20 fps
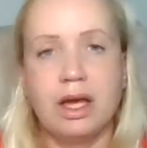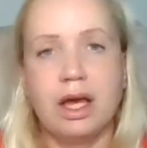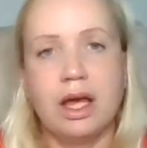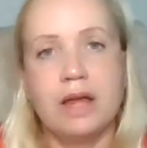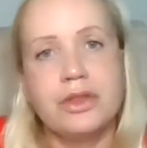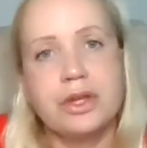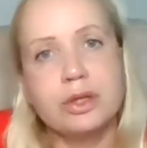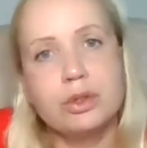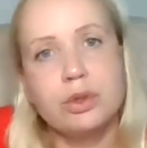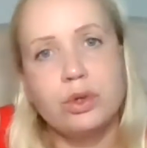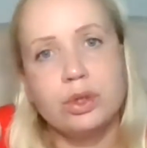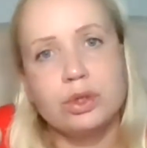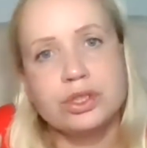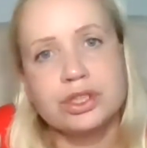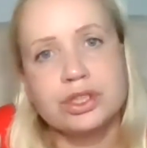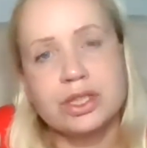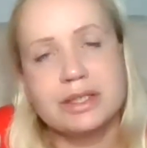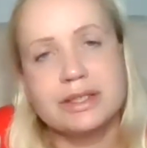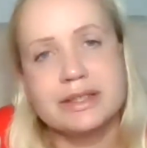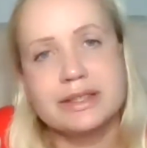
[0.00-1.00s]
And the
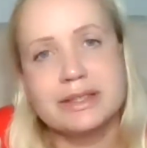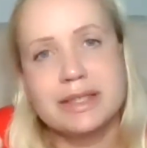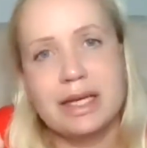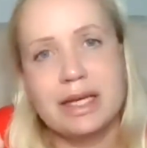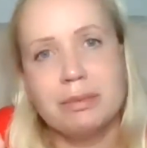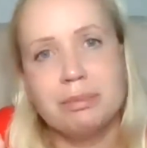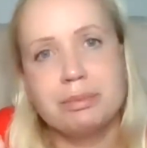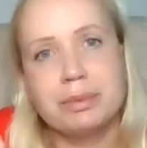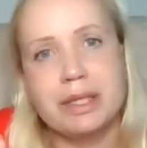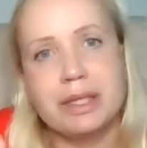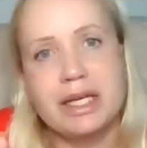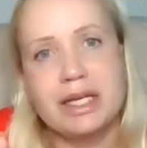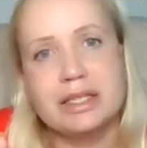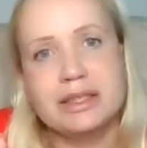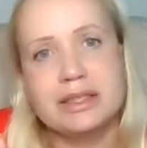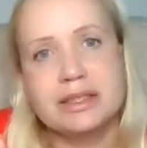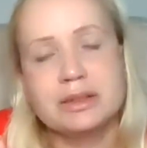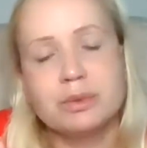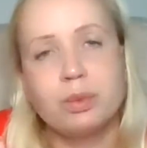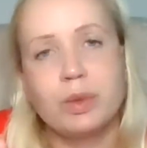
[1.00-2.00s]
crucial step
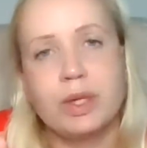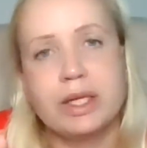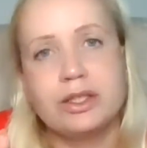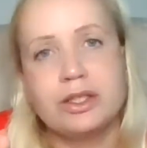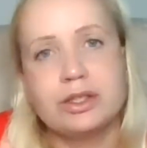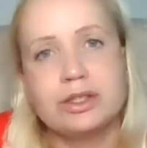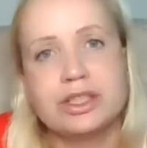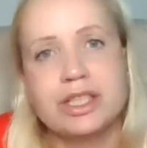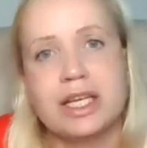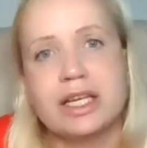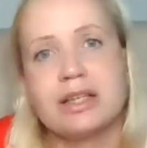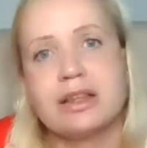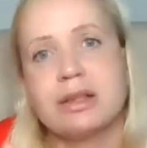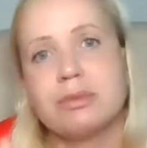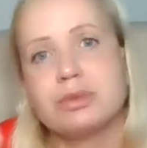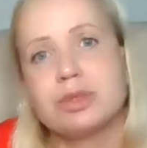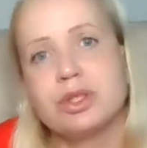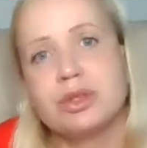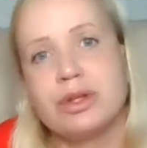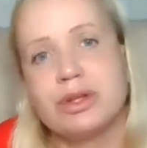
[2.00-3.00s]
is when you take
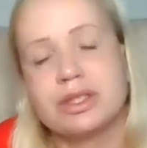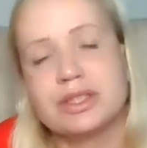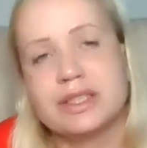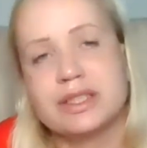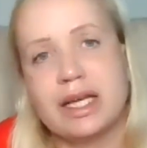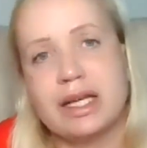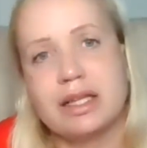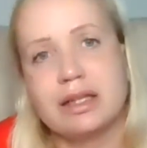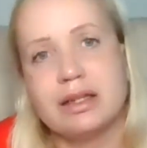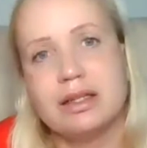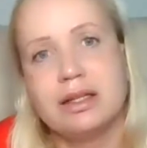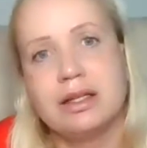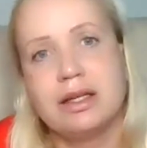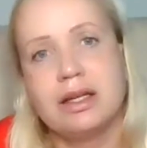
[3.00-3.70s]
them to the sale.